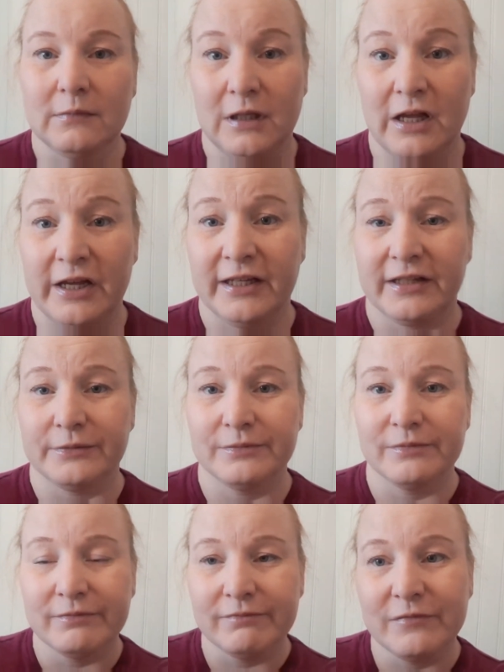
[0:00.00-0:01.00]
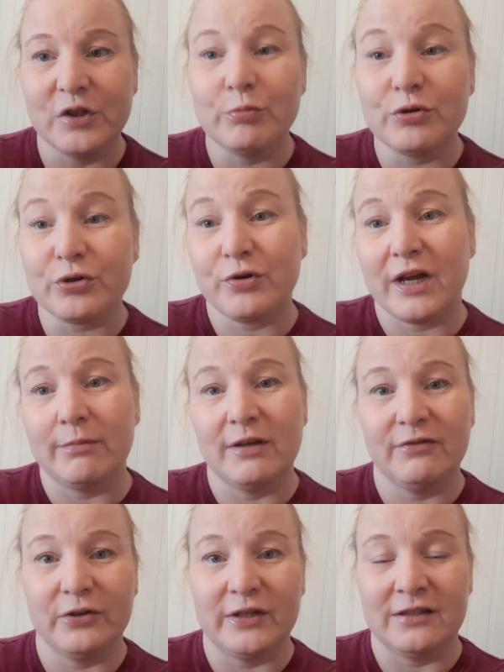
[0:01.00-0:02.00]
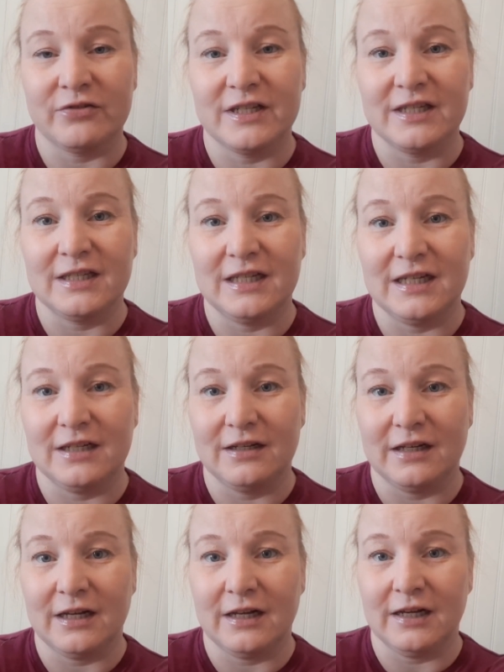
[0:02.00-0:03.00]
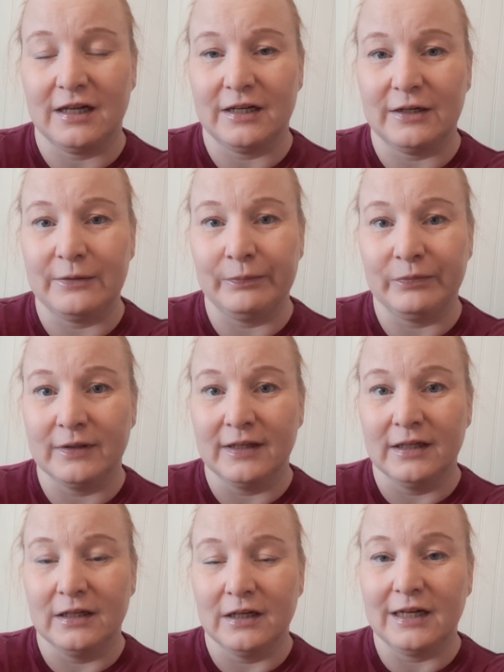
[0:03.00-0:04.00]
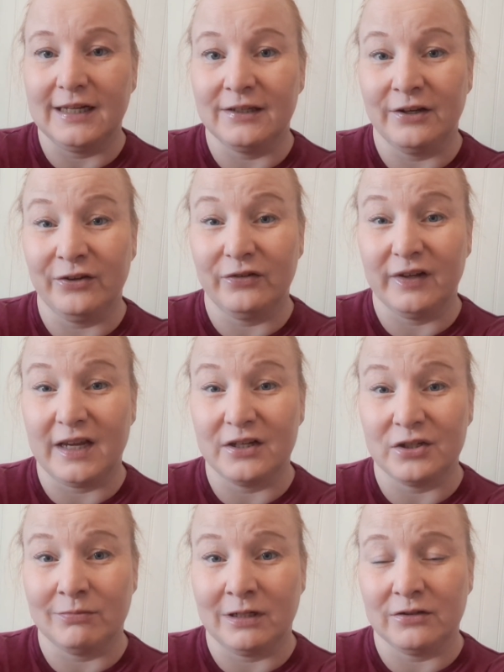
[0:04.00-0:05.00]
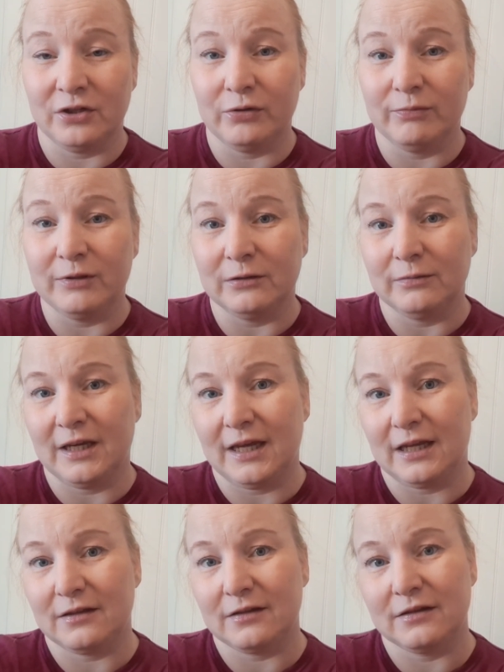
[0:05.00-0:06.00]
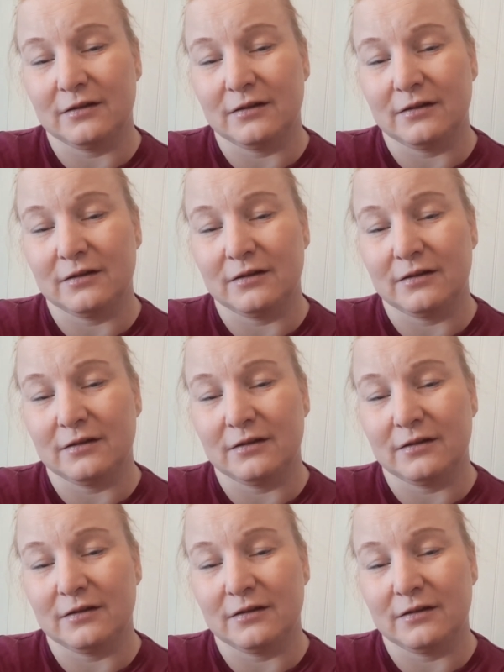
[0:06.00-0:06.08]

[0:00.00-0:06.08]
Like, subscribe if you're interested. Click the notification bell so you will get